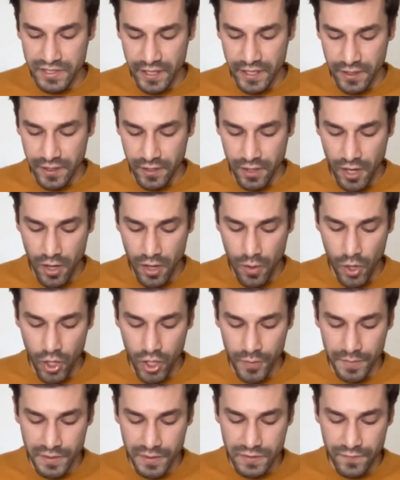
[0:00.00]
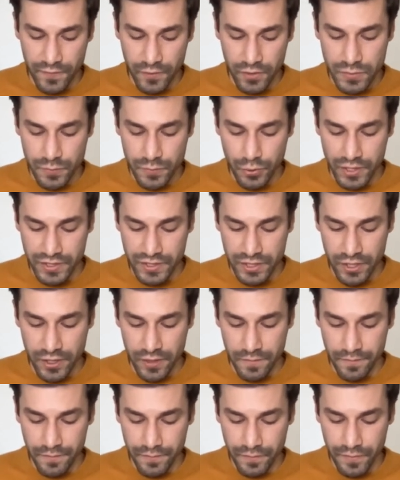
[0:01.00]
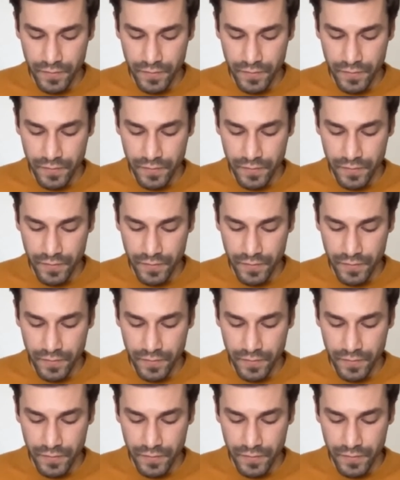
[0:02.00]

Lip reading: Center welcomed its first prisoner.